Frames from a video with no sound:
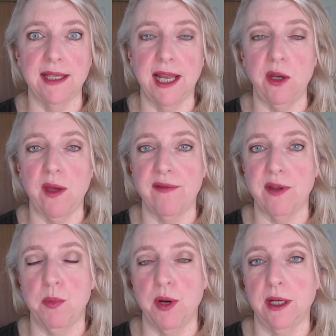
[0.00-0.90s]
like you have
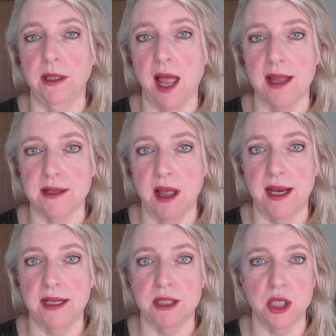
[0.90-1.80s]
to put a gloss
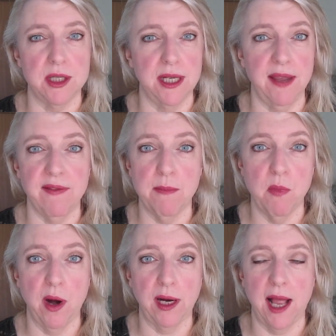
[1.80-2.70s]
on it just to give it
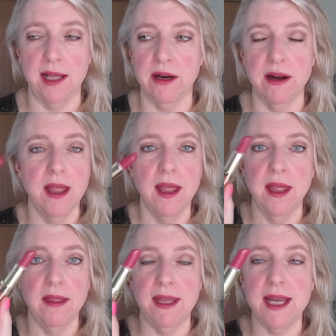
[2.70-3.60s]
more color.
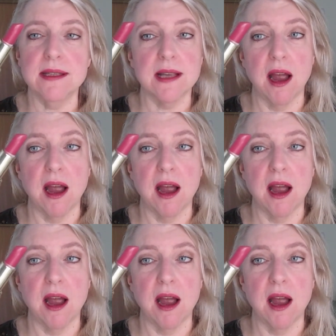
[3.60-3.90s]
These